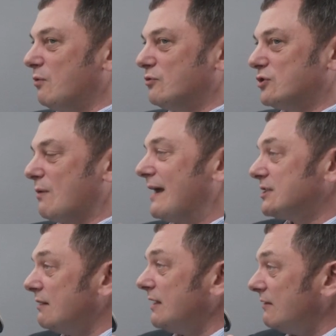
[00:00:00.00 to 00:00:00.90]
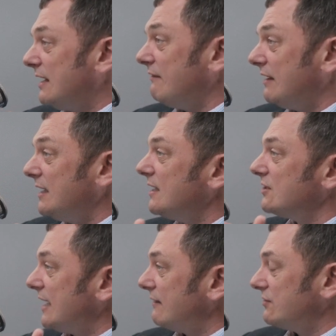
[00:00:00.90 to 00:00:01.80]
so Antonio Neri
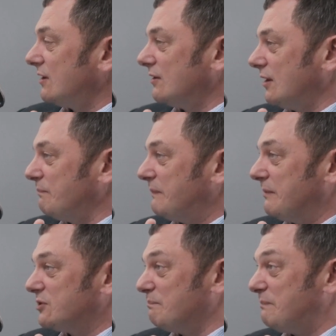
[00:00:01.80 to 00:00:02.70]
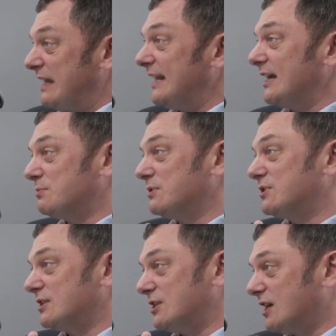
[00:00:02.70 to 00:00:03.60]
has announced on some big announcements
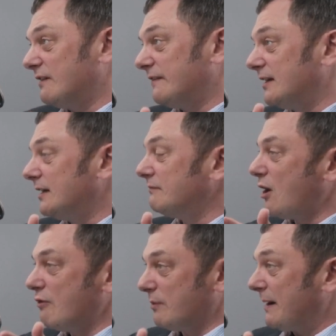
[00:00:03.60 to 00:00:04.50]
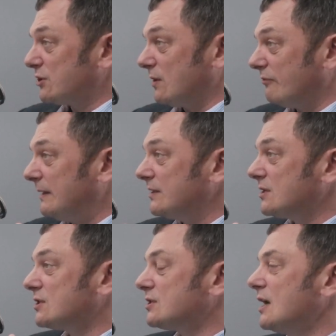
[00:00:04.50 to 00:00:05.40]
at Discover over the past 12
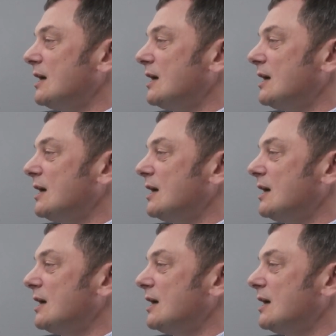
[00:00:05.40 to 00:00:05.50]
months,